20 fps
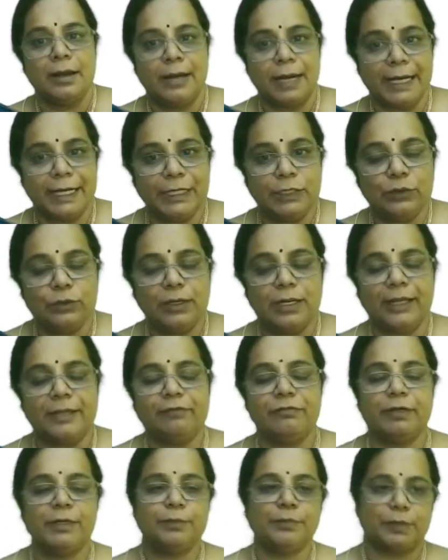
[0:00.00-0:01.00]
Right to
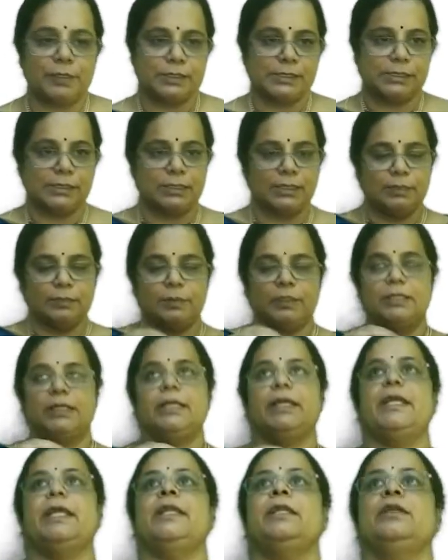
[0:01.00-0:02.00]
life and personal
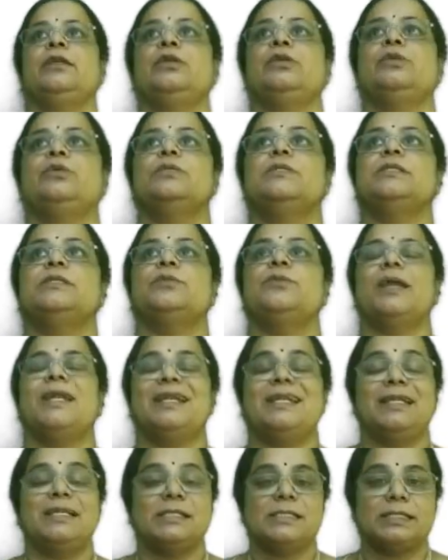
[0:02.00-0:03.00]
liberty includes
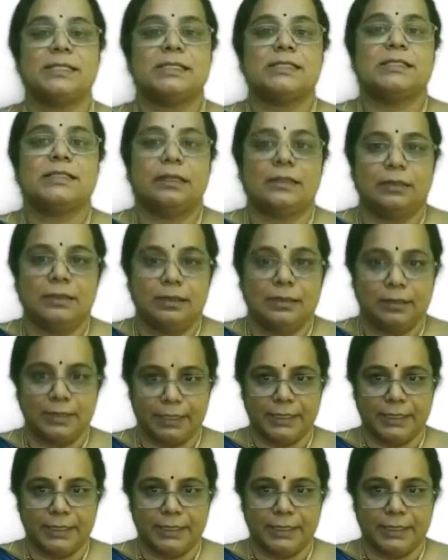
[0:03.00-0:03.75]
26 other